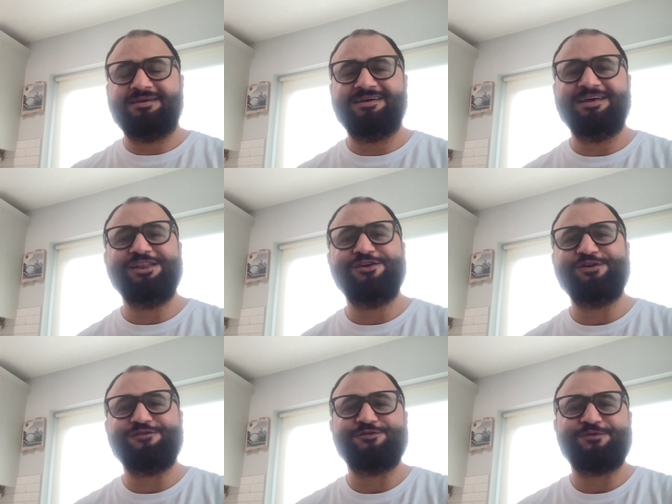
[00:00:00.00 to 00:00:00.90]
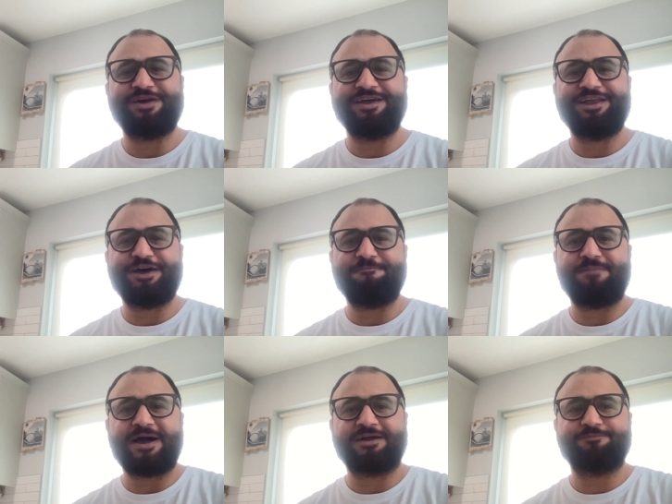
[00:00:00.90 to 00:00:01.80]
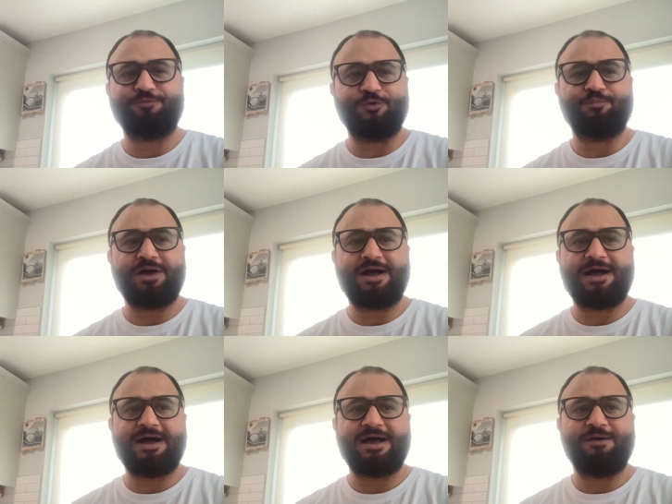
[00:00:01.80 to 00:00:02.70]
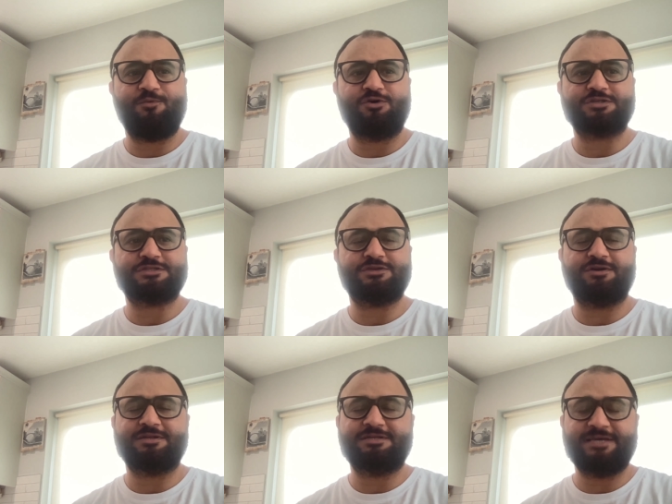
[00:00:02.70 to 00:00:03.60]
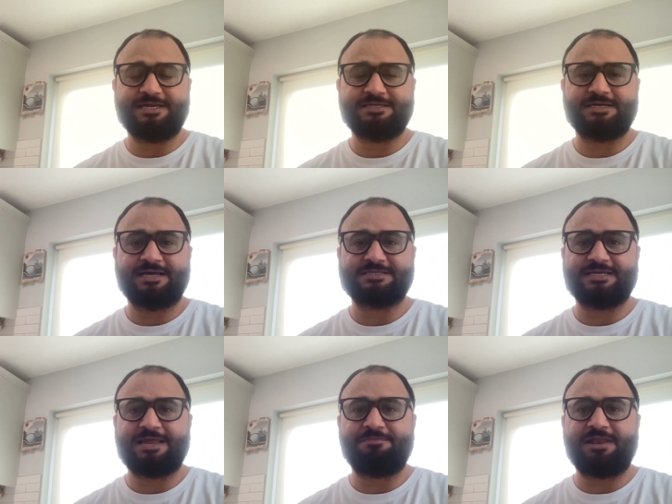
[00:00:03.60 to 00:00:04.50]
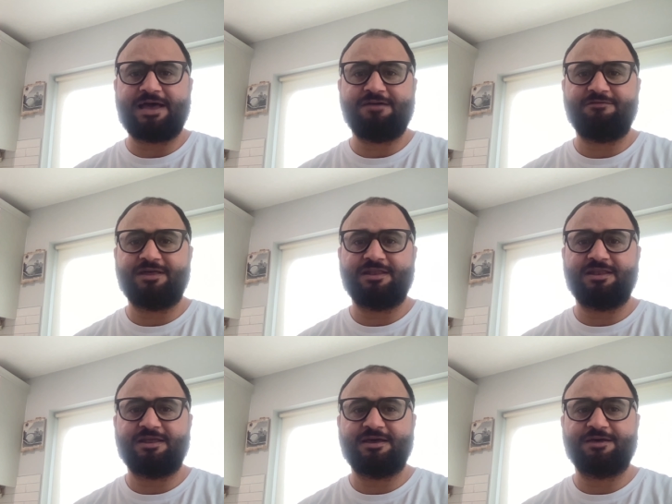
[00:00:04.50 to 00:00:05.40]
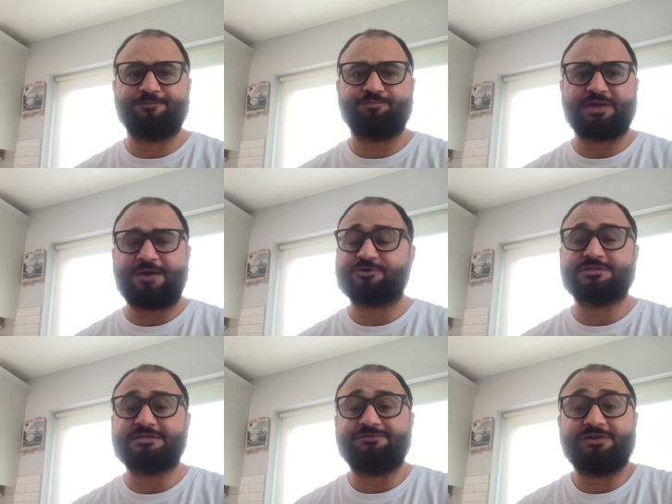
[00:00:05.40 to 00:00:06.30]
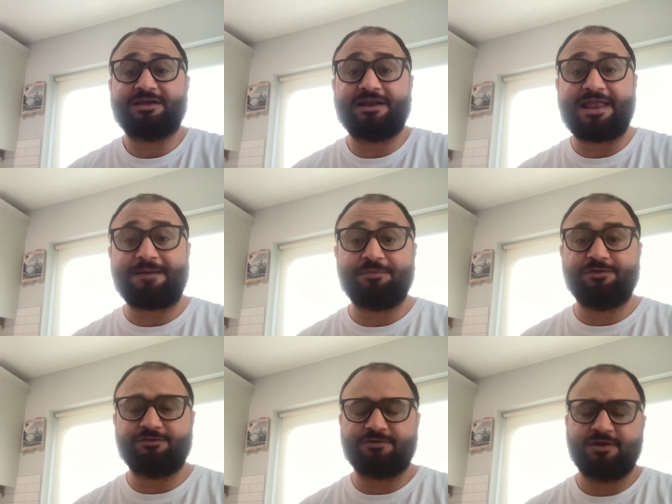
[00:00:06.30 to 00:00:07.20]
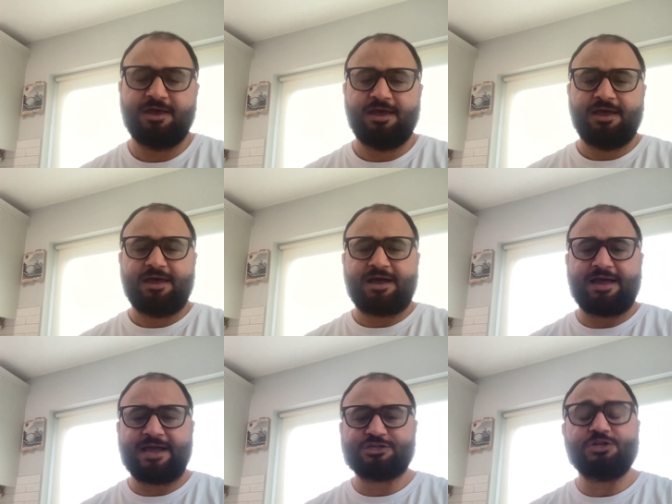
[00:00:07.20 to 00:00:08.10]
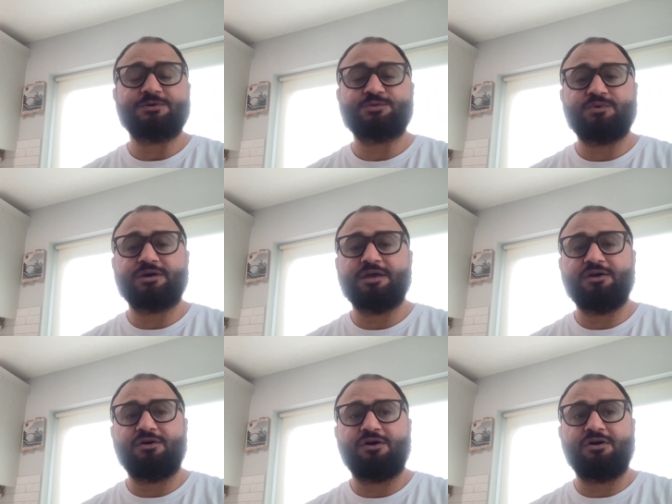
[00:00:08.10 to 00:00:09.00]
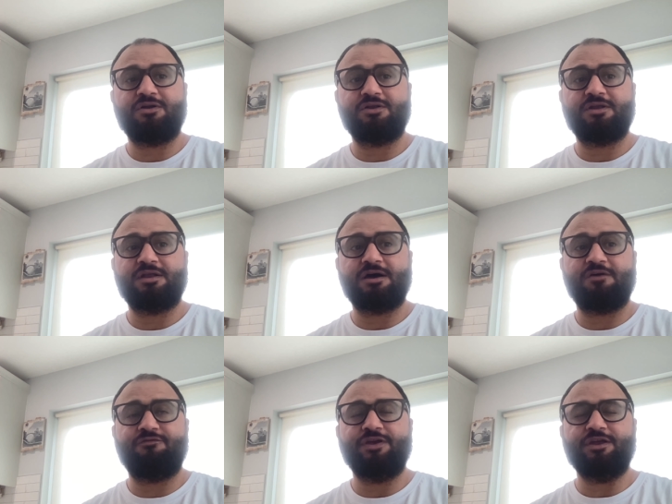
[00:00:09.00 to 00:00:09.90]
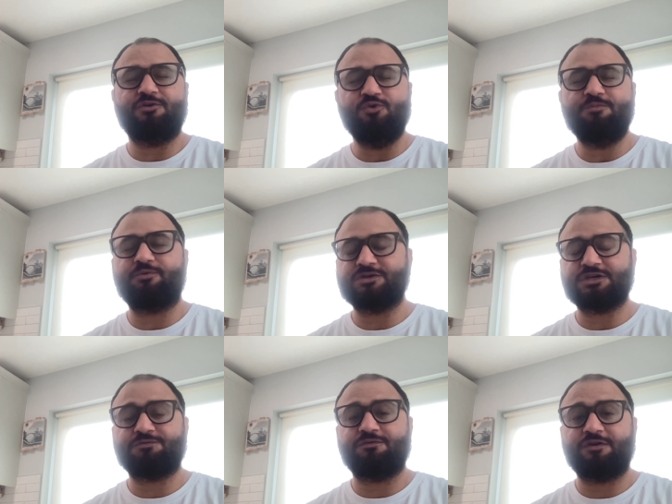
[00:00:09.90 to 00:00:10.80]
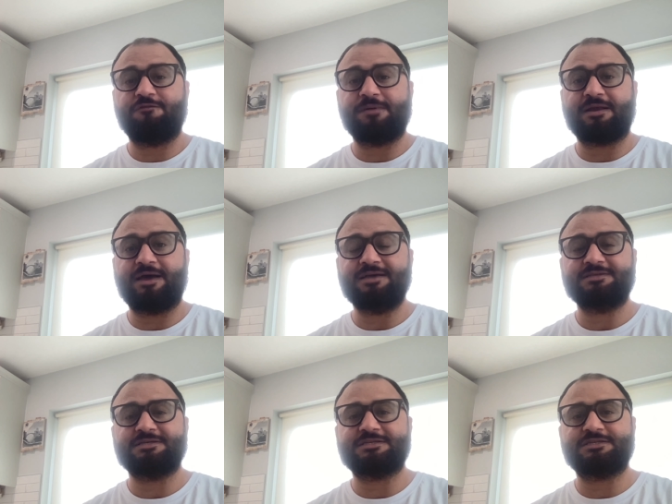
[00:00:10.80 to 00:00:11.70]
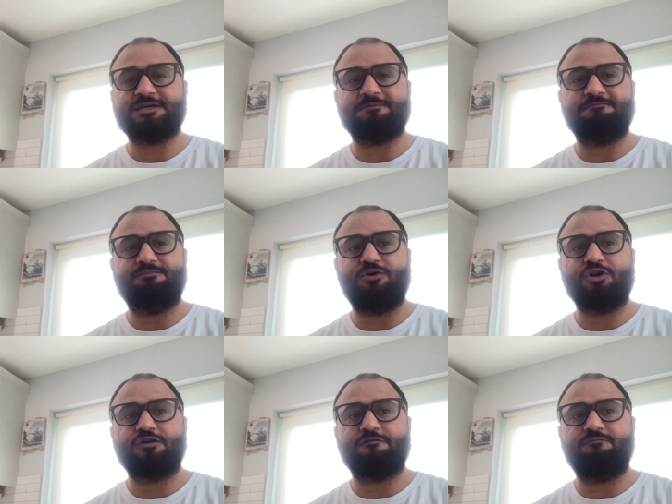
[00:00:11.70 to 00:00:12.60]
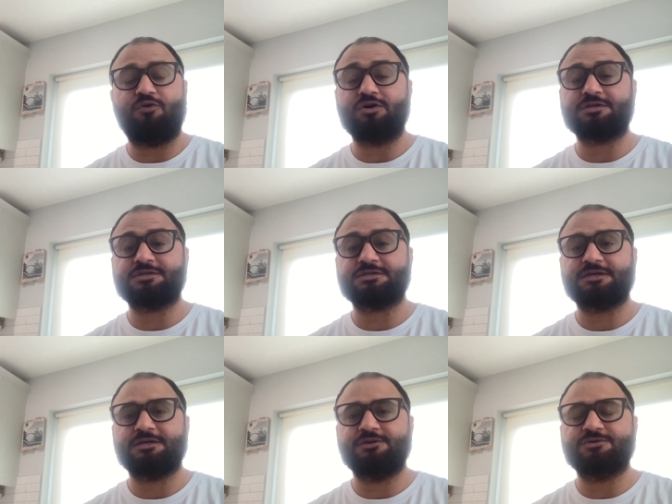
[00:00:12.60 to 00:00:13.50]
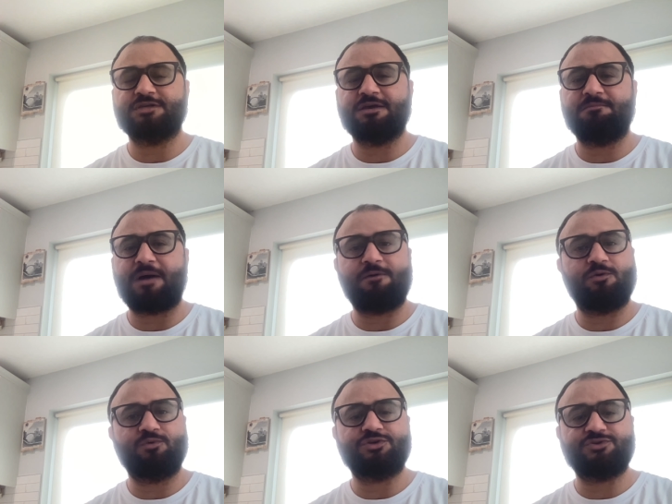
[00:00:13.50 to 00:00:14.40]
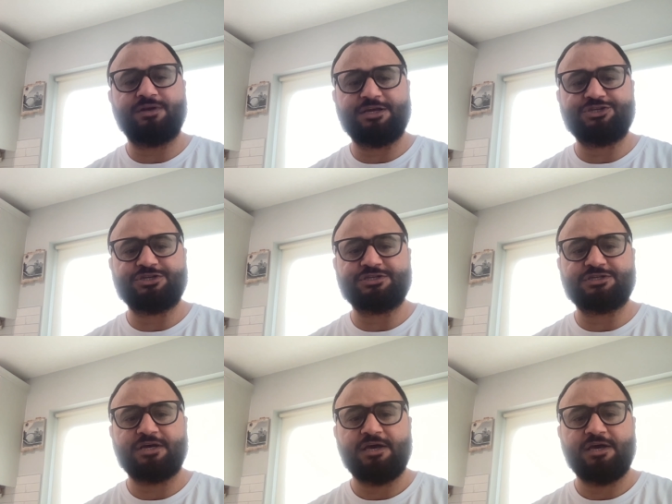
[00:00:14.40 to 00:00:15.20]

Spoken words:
Hello everyone, and I'm back. No, I was not dead. I still am alive, and I wasn't even kidnapped either. I actually was working on a very cool project for one of my clients. It's a bot of bots using Power Virtual Agent.